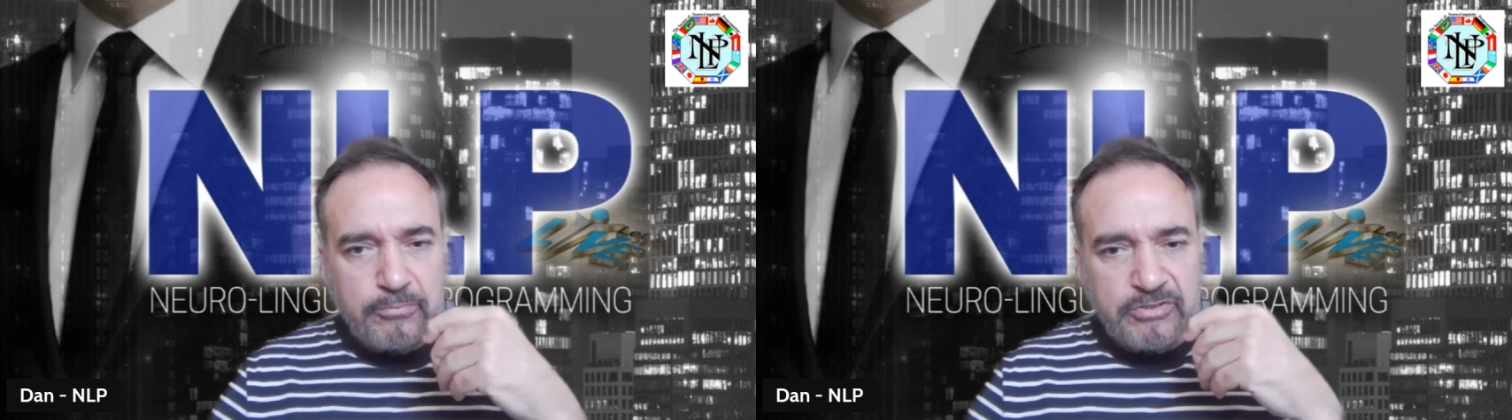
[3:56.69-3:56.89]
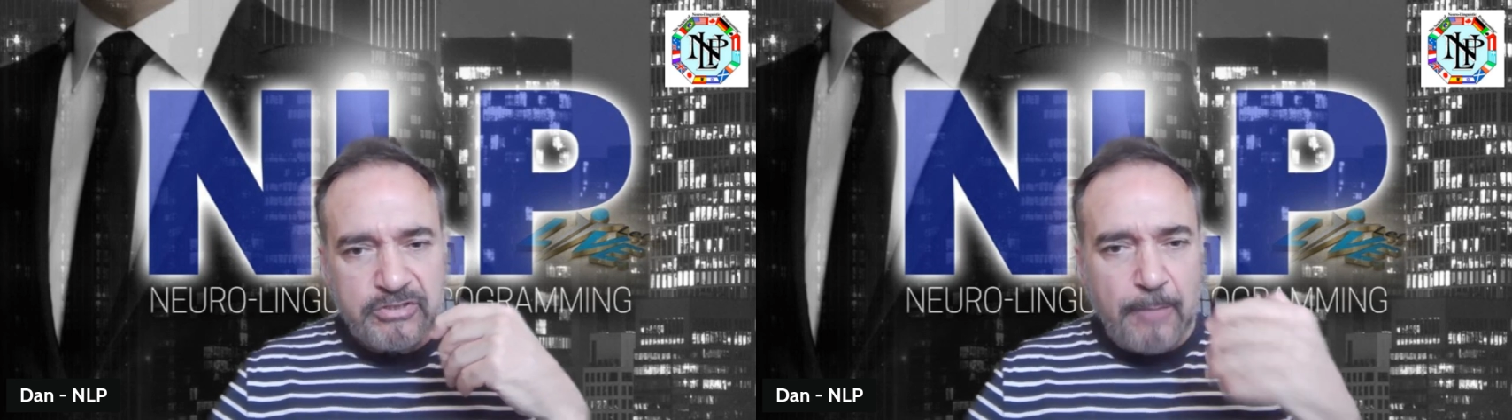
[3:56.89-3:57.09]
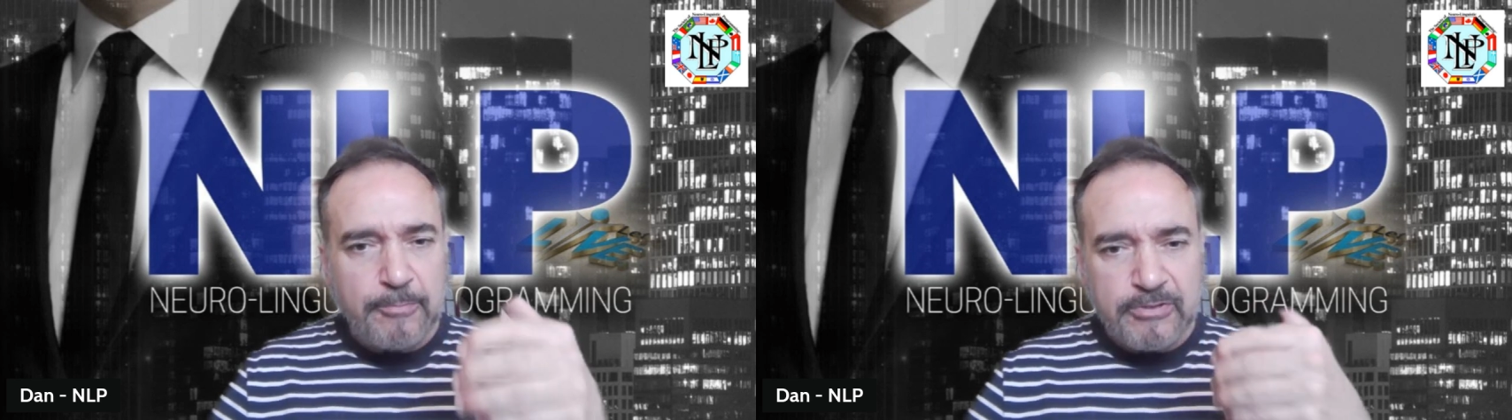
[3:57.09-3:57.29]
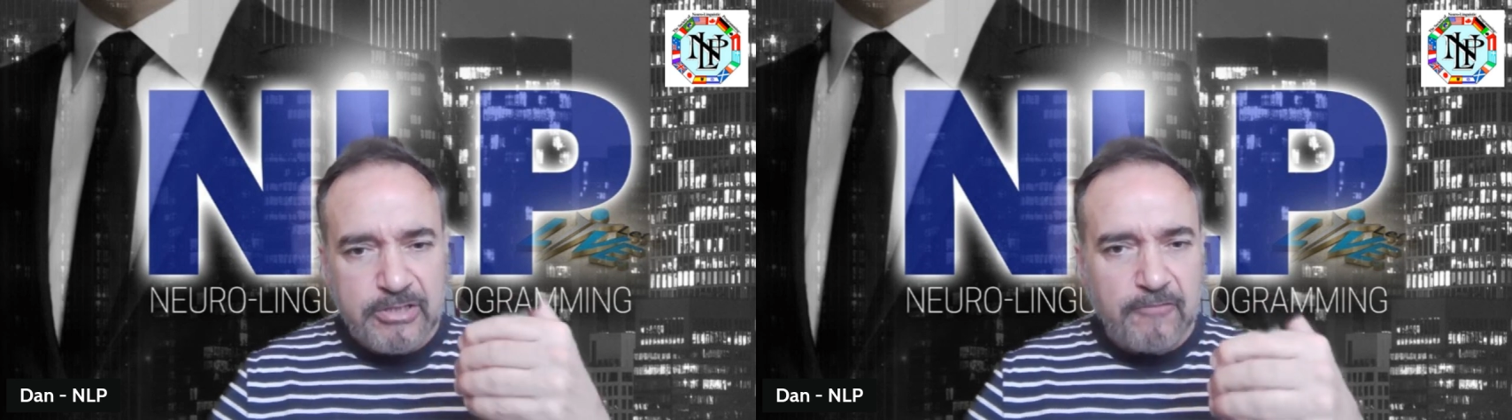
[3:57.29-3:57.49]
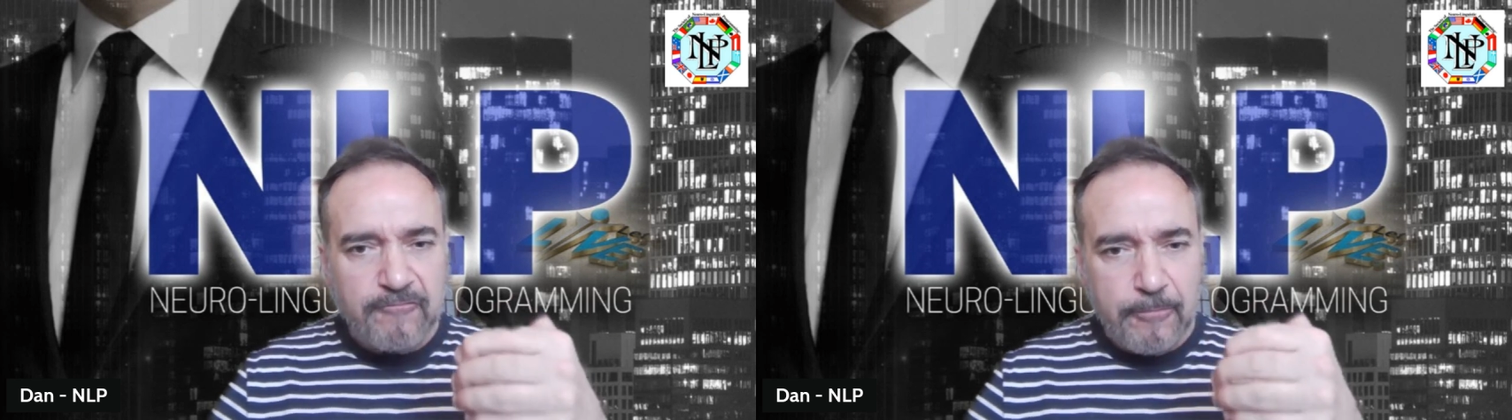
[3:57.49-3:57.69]
stop
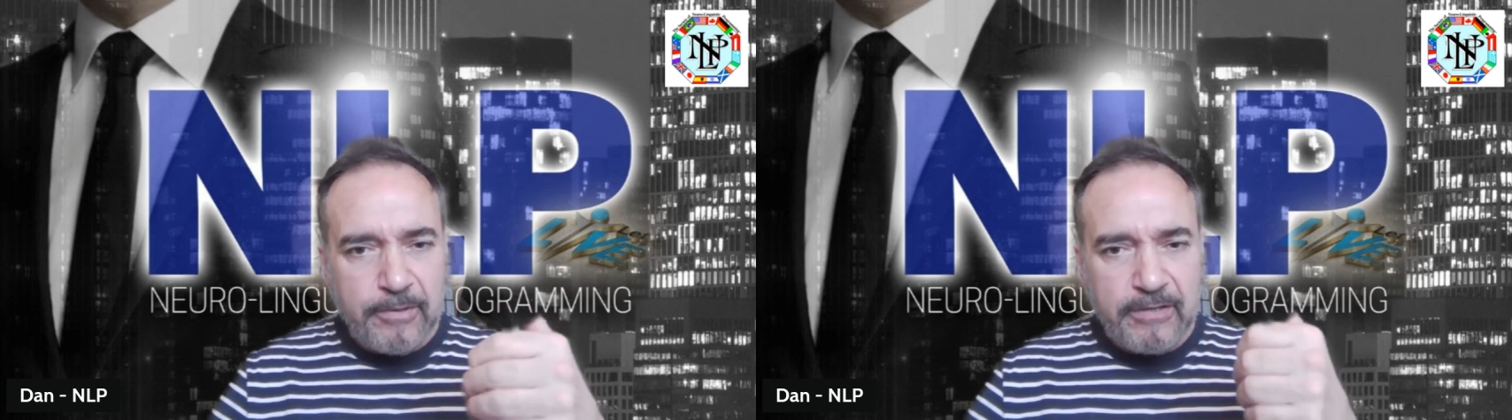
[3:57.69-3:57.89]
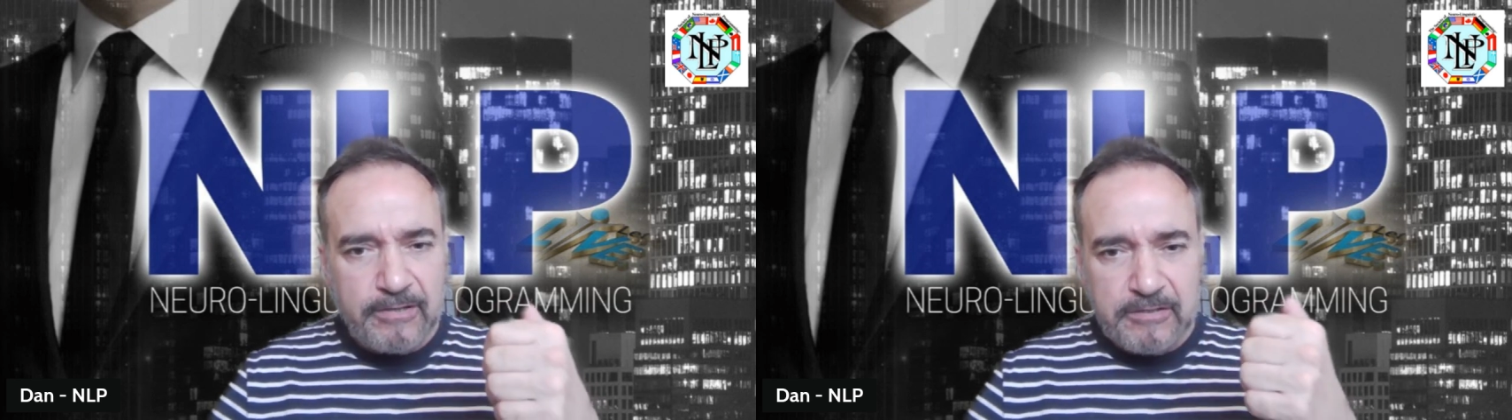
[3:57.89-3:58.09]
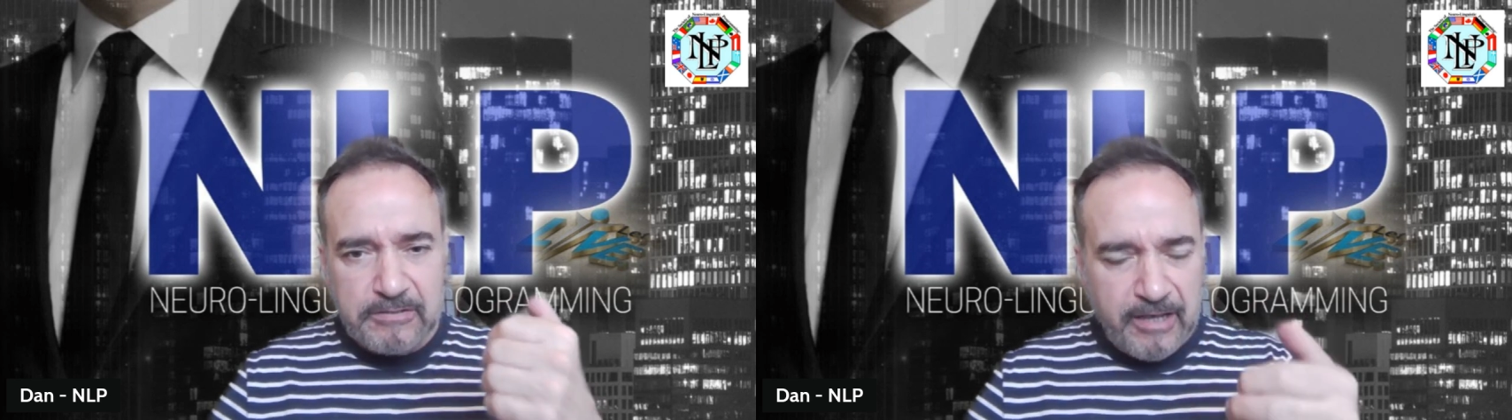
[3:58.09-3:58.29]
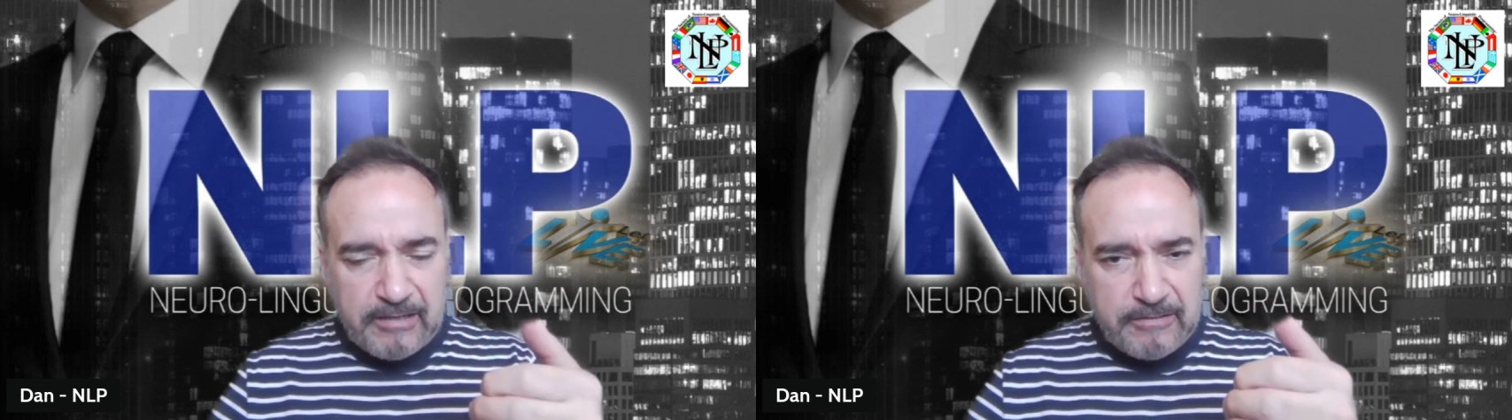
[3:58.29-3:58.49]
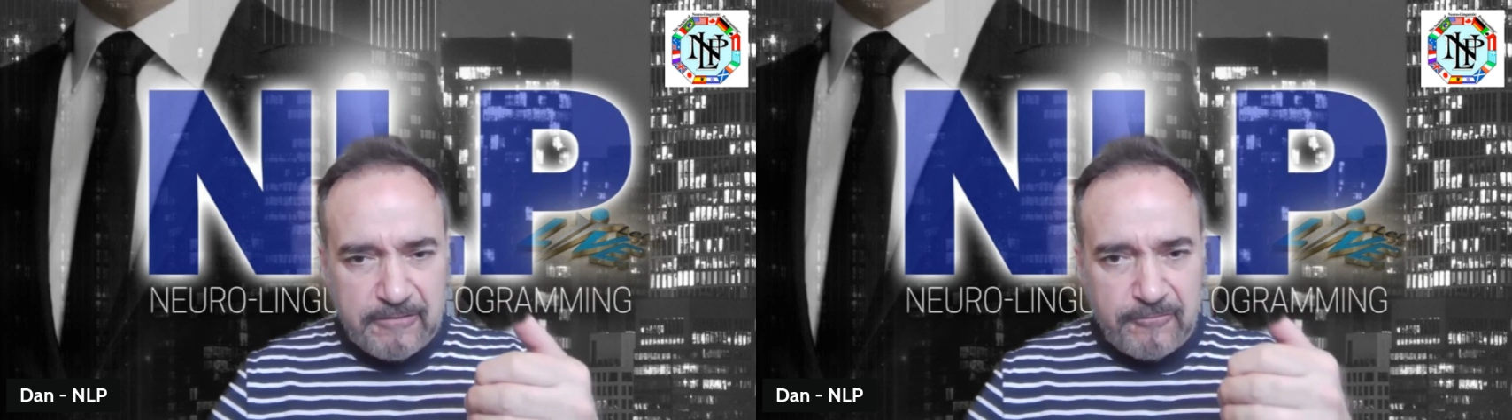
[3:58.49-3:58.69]
yourself from being a
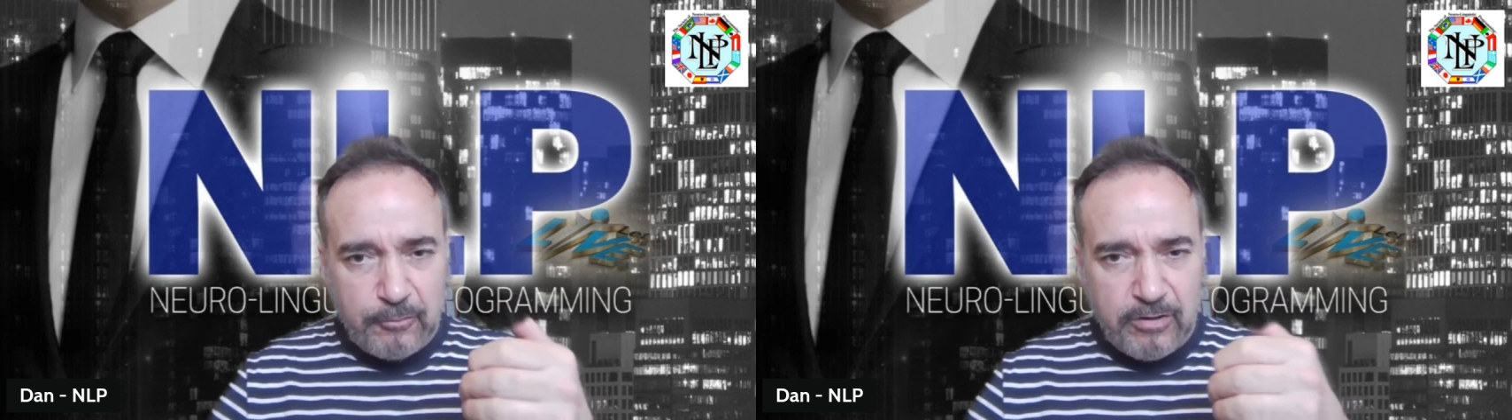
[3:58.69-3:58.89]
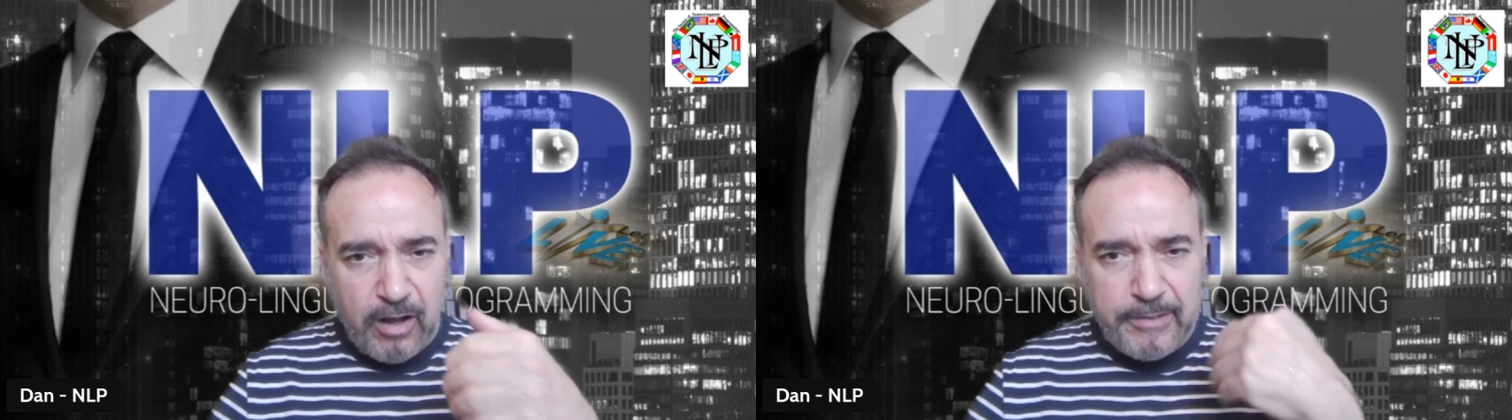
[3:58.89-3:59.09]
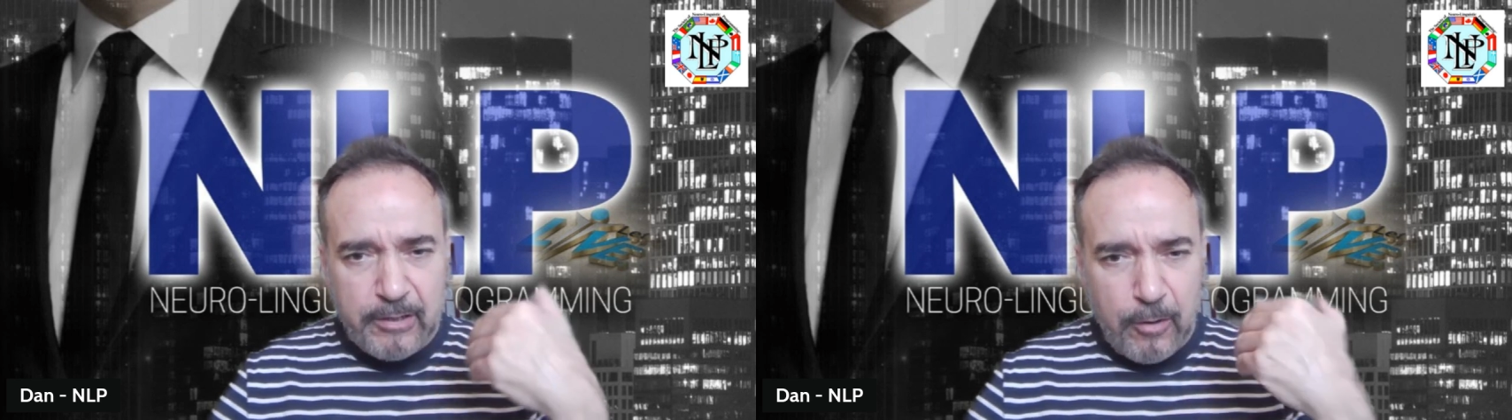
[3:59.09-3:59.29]
detective or coming